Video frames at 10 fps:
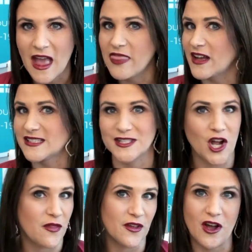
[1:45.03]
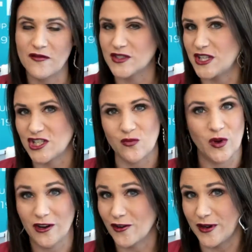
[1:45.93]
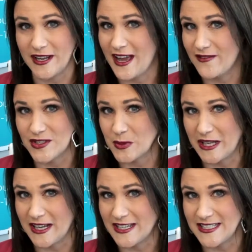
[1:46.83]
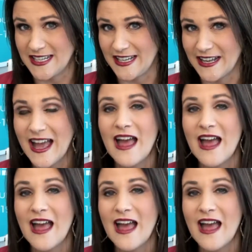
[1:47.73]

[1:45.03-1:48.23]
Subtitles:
That's not the conversation we are going to have in 2019.